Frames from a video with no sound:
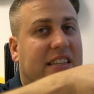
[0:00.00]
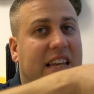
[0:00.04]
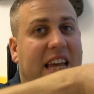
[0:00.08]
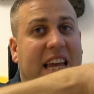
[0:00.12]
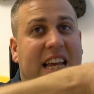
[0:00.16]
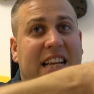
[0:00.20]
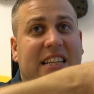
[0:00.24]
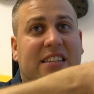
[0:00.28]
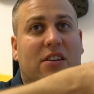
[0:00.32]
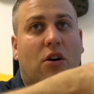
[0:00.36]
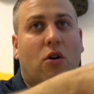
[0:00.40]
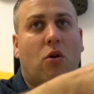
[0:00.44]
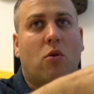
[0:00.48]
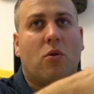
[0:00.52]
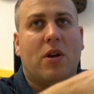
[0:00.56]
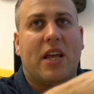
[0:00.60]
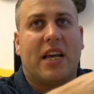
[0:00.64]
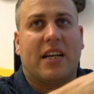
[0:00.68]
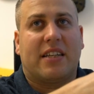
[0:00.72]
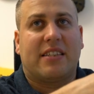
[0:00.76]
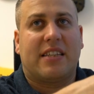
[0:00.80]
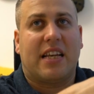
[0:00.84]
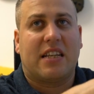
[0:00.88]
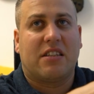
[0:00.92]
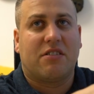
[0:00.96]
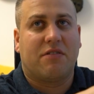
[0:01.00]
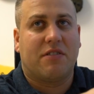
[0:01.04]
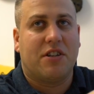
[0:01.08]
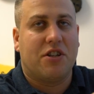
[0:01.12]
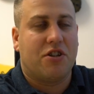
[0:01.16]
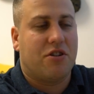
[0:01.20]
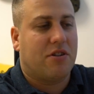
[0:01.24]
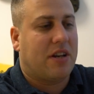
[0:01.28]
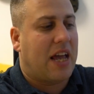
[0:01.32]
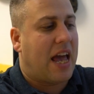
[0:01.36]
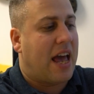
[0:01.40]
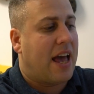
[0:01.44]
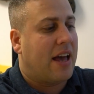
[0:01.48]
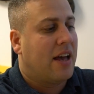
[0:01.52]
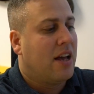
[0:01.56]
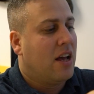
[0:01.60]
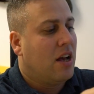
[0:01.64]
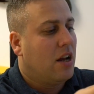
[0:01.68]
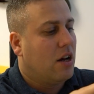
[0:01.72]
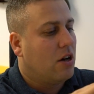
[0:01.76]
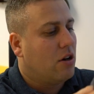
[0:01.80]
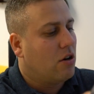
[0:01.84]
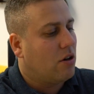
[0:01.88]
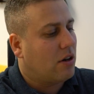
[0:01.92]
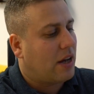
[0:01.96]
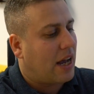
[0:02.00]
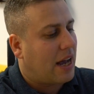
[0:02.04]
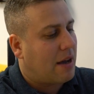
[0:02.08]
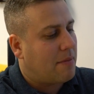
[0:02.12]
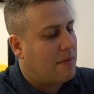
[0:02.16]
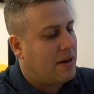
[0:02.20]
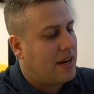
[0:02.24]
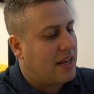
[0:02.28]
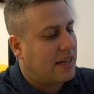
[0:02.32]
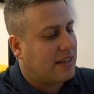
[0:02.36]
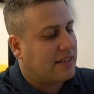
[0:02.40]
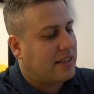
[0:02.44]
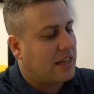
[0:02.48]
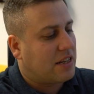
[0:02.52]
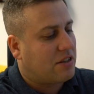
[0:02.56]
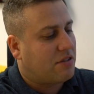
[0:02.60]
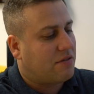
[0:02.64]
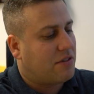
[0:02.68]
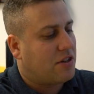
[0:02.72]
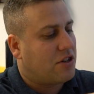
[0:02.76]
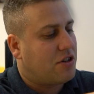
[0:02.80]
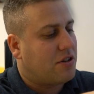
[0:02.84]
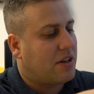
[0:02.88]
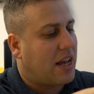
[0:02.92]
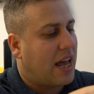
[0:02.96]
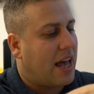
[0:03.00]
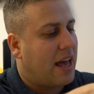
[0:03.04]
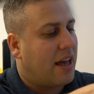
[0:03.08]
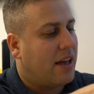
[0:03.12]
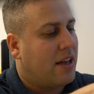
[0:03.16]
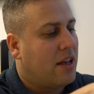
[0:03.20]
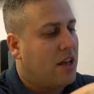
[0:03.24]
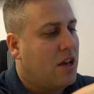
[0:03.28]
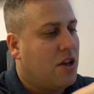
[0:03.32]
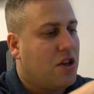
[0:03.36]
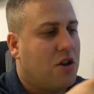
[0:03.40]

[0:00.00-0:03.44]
is all the accessories you get. Look how many accessories you get.